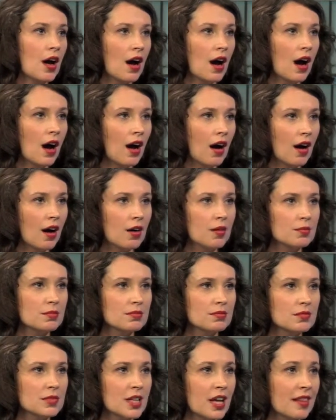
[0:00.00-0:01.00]
Um,
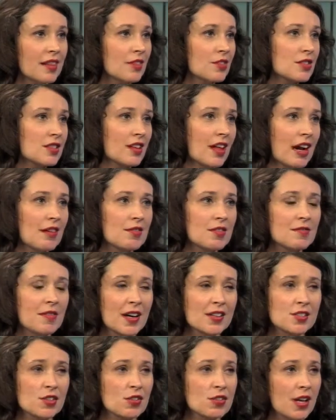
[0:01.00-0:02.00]
yeah, I think there's a lot of
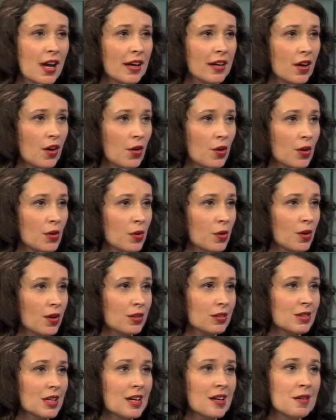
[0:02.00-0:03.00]
investors I know who are